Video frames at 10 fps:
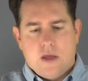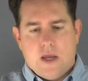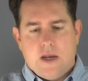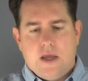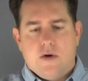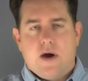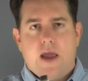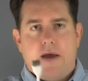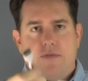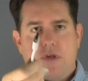and here I
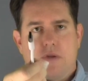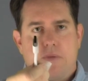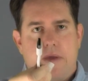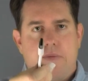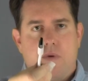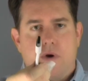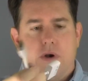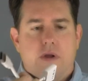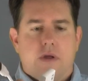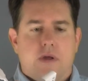have a DisplayPort
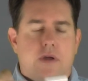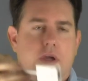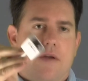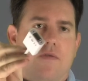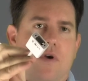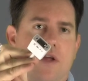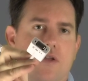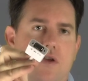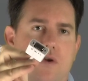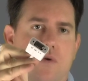converting
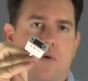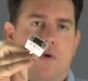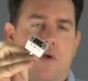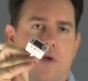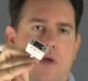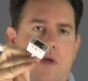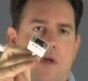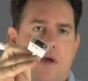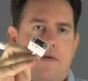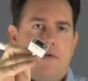to
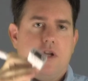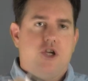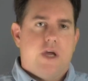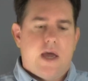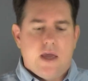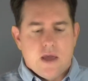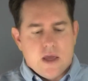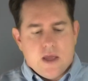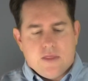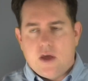a VGA.
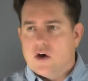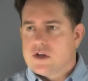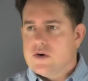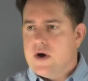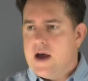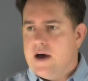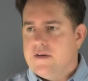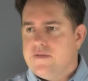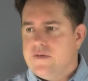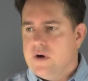They also
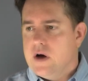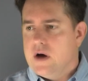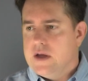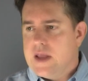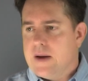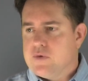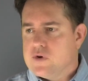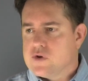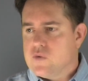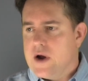have
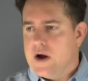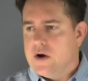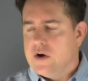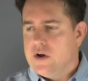adapters where